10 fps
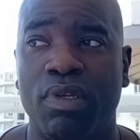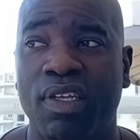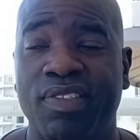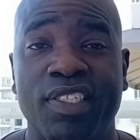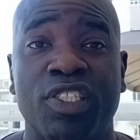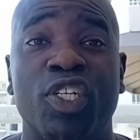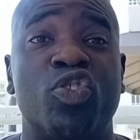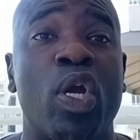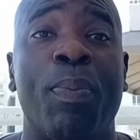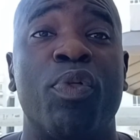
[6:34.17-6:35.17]
essentially
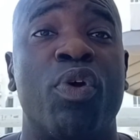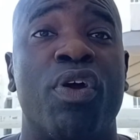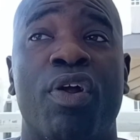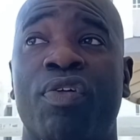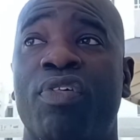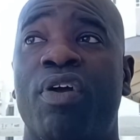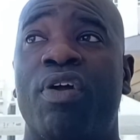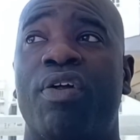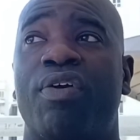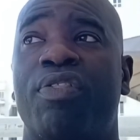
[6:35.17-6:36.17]
triple their
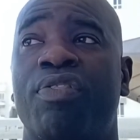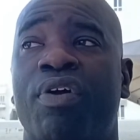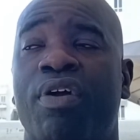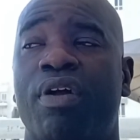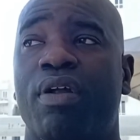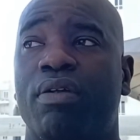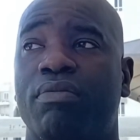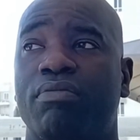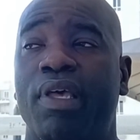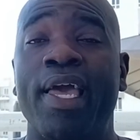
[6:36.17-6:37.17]
their their
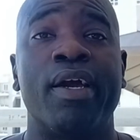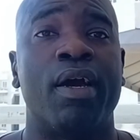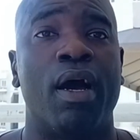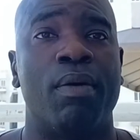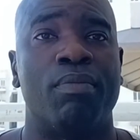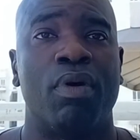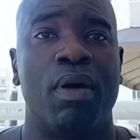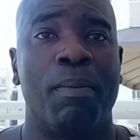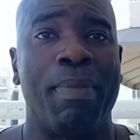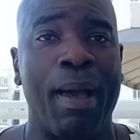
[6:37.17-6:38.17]
income
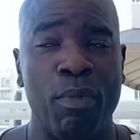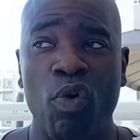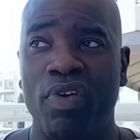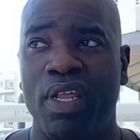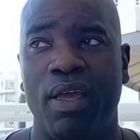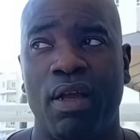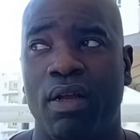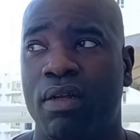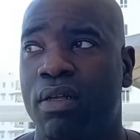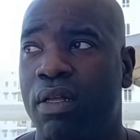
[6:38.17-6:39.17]
by moving here.